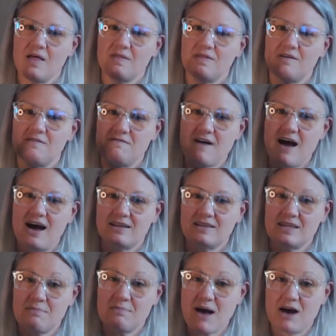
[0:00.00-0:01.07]

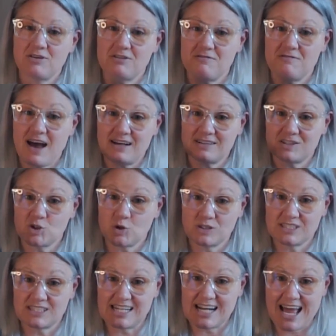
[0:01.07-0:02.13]
the amount of fat
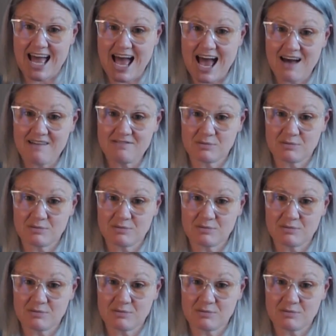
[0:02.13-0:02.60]
stores that I have